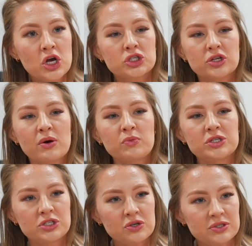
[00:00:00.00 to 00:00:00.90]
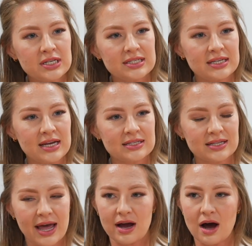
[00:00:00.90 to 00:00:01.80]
So then when Susie sees like,